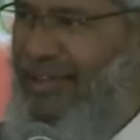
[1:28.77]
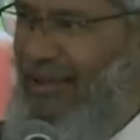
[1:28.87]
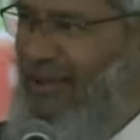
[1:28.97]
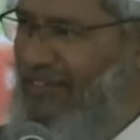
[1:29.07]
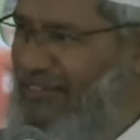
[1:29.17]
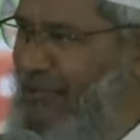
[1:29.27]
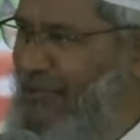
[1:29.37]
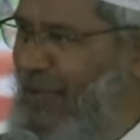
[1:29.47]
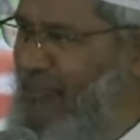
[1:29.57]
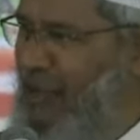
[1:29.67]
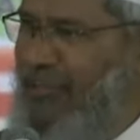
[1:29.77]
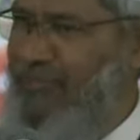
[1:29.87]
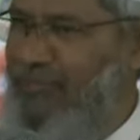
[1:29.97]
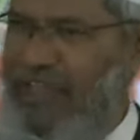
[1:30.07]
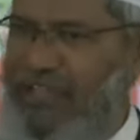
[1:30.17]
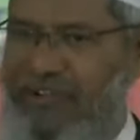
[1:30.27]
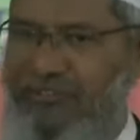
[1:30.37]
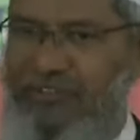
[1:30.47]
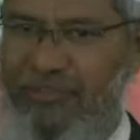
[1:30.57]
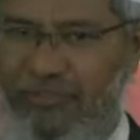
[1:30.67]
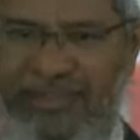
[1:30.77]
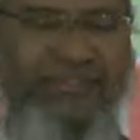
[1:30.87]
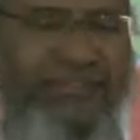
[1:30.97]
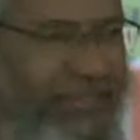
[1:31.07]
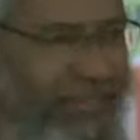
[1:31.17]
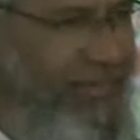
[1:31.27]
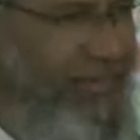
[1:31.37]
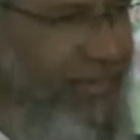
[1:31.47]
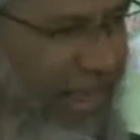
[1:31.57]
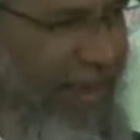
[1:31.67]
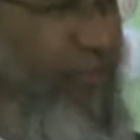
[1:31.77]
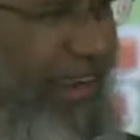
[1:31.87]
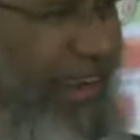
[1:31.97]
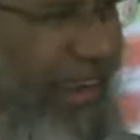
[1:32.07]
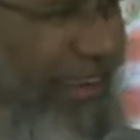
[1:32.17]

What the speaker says: Amongst them, I thought that Malaysia was the best. Alhamdulillah.